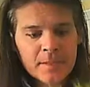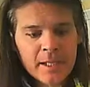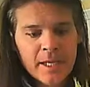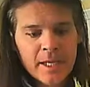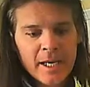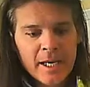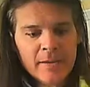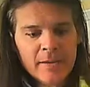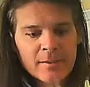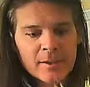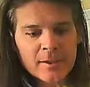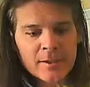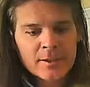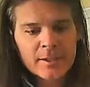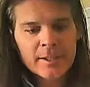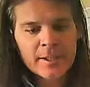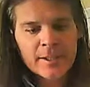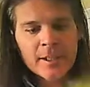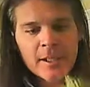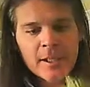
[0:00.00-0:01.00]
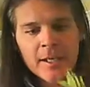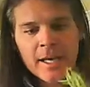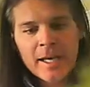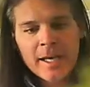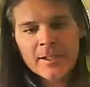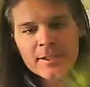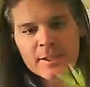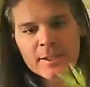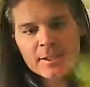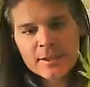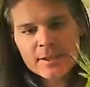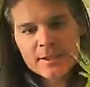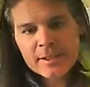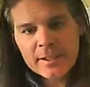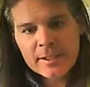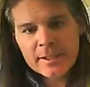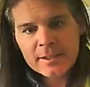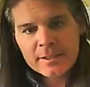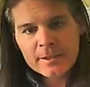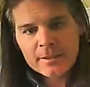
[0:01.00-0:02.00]
have a good tea. As you can see,
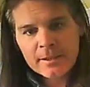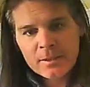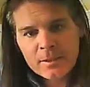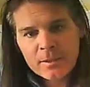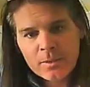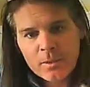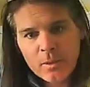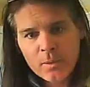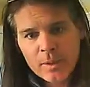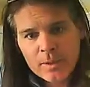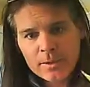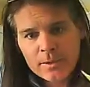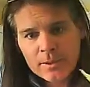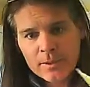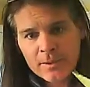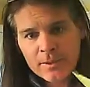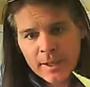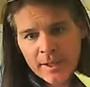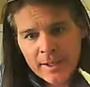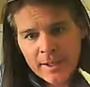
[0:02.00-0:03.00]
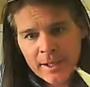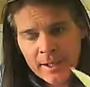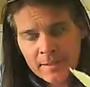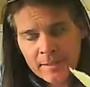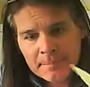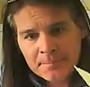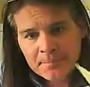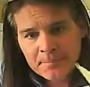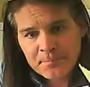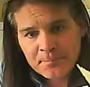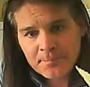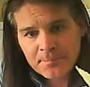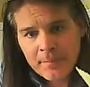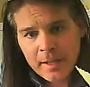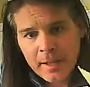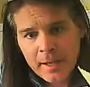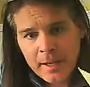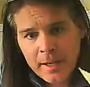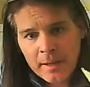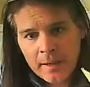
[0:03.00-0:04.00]
it's a little wilting right now.
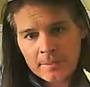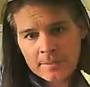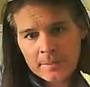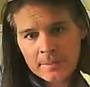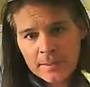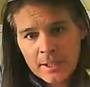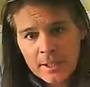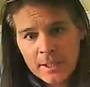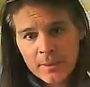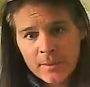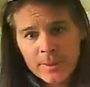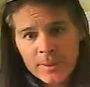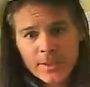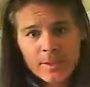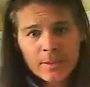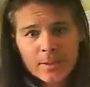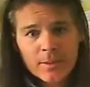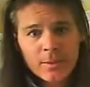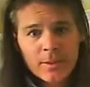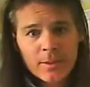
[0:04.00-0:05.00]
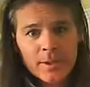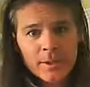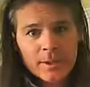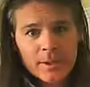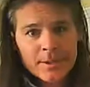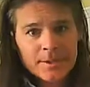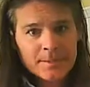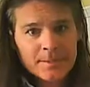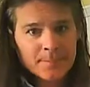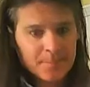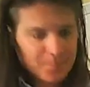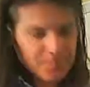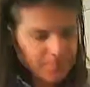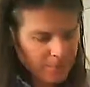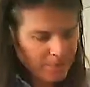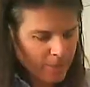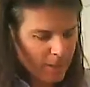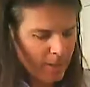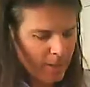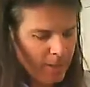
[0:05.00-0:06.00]
When you're in the woods, a
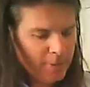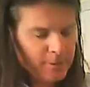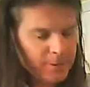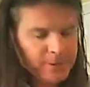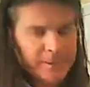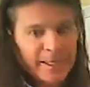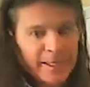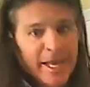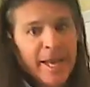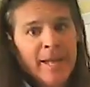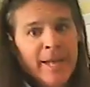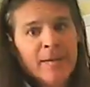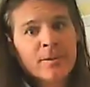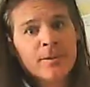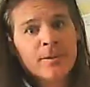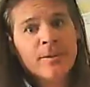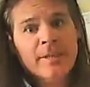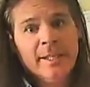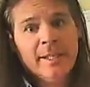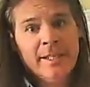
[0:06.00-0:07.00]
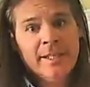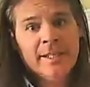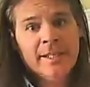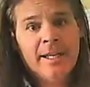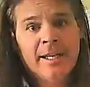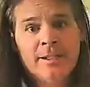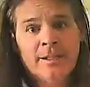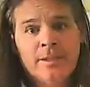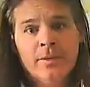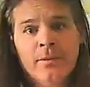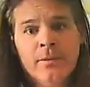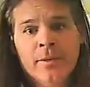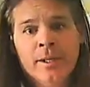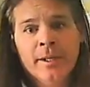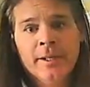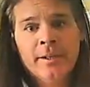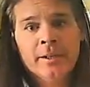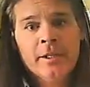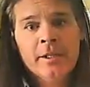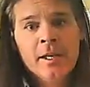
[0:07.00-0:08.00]
hunter and gatherer would eat as he went,
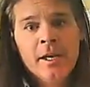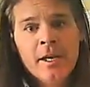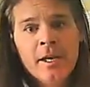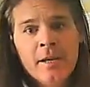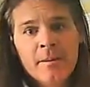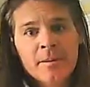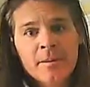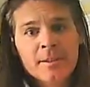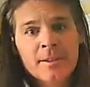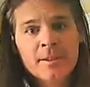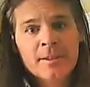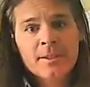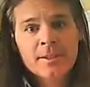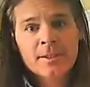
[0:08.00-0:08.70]
because